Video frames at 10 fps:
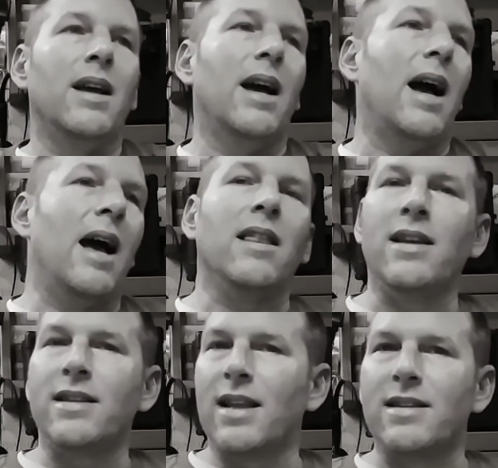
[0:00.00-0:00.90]
I
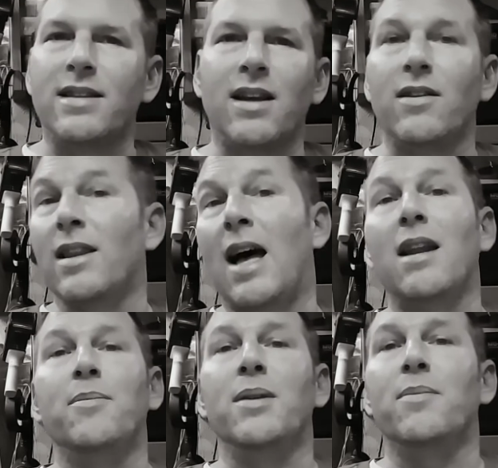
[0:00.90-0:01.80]
like that sound. A lot
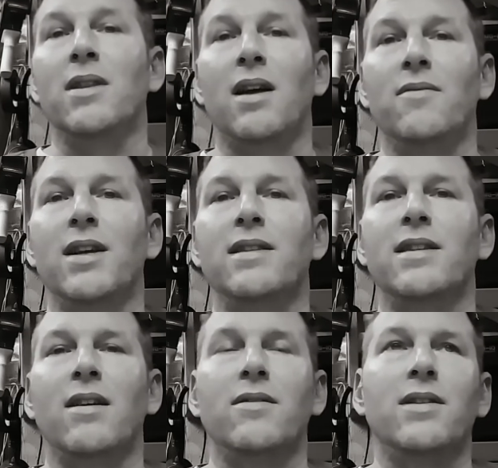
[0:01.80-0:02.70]
of people love that
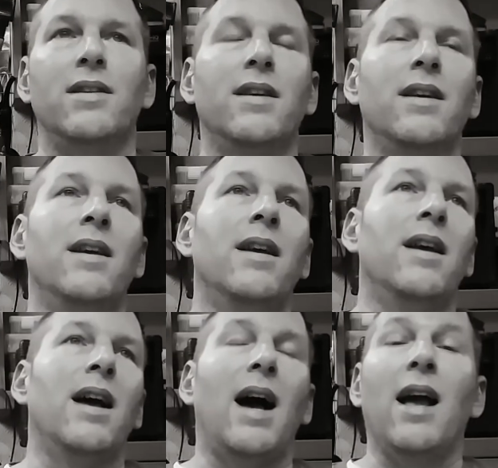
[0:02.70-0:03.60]
sound.
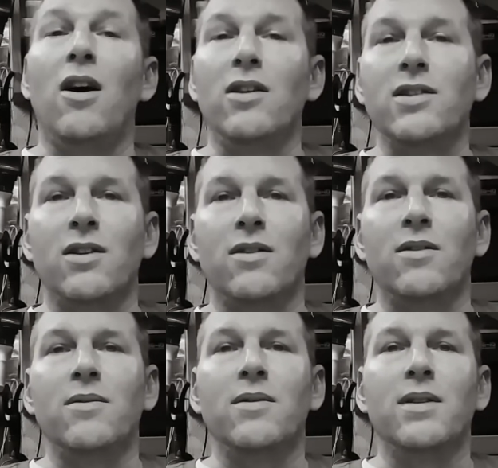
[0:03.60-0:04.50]
I
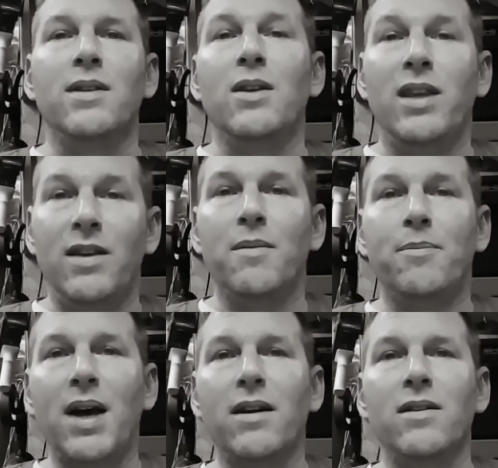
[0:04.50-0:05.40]
also, even
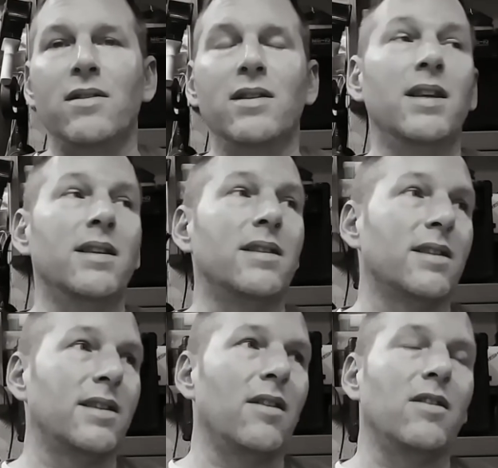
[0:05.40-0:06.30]
better, is the
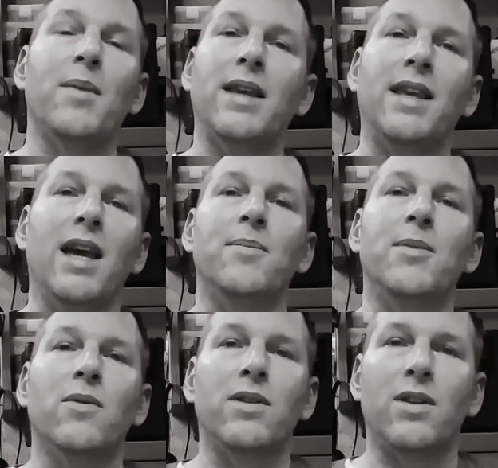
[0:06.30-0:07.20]
sound of my
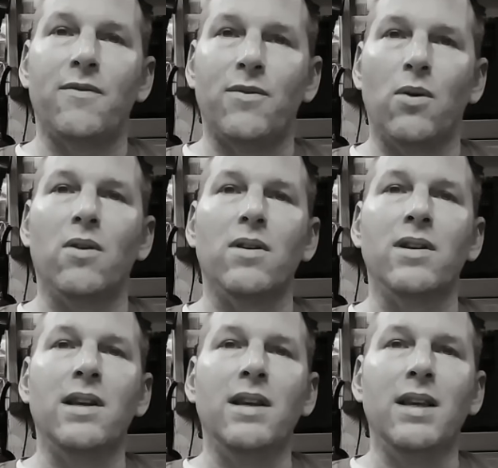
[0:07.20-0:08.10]
cabinet with the 4
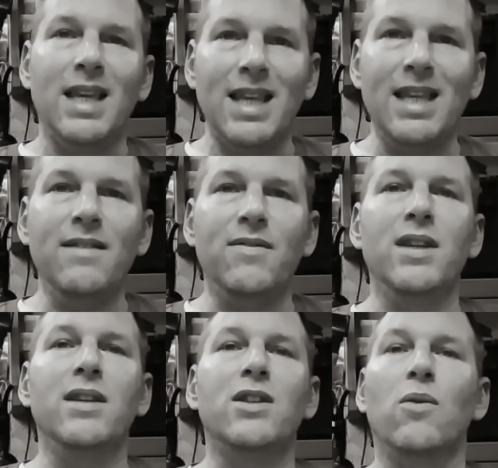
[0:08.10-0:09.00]

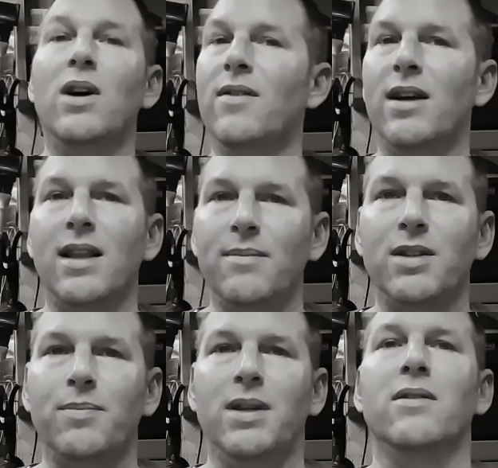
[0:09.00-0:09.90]
EV 12LM
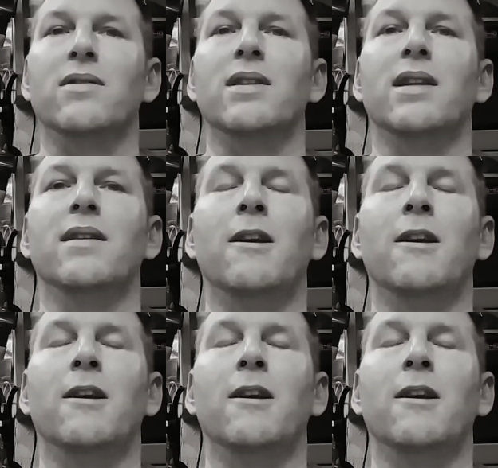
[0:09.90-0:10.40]
speakers in it.